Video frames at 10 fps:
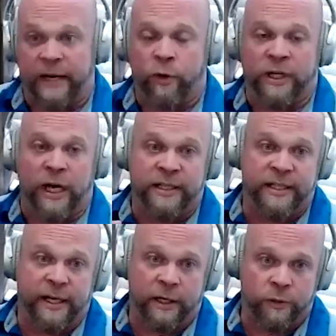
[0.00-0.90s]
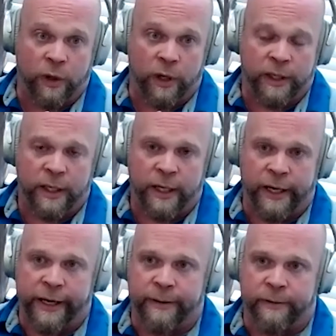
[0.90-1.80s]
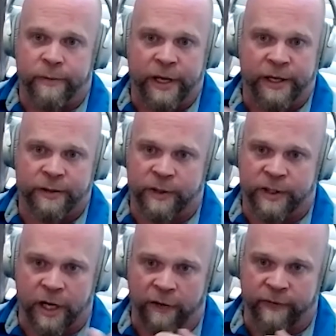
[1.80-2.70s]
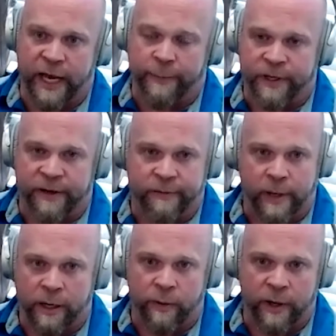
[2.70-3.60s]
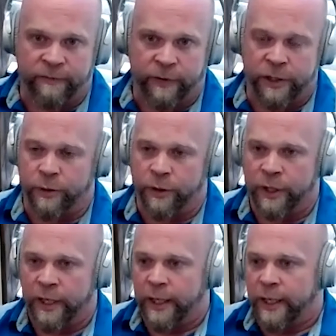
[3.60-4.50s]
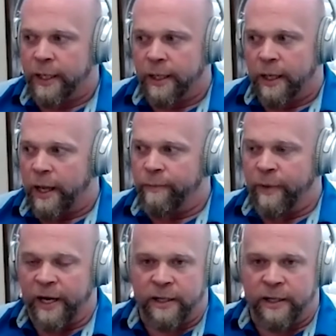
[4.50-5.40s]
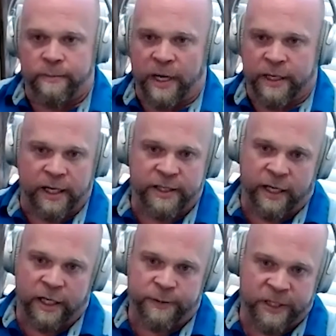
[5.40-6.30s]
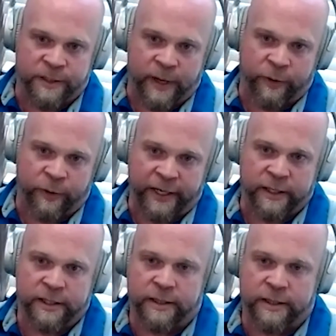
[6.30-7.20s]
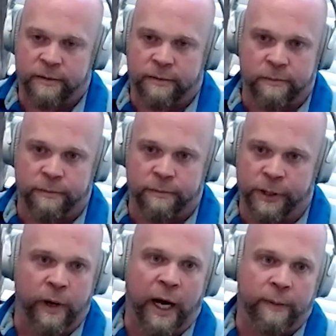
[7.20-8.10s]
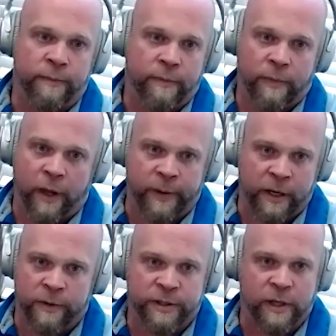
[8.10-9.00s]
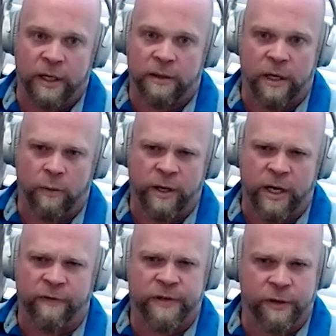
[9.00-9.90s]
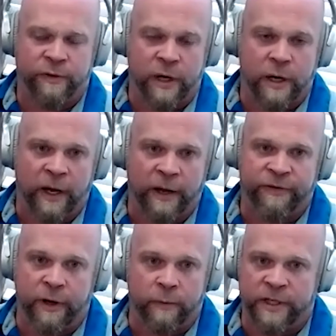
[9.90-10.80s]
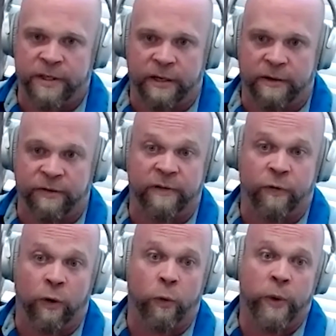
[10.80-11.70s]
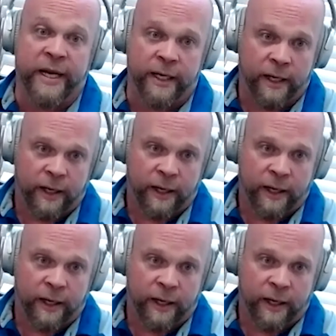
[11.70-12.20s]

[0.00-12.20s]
lot more concierge work. Uh, as when COVID happened, everybody went virtual. My, my concierge piece of my practice blew up. I mean, it was like, you know, we'd go for two or three a month, then it went to like three or four a week.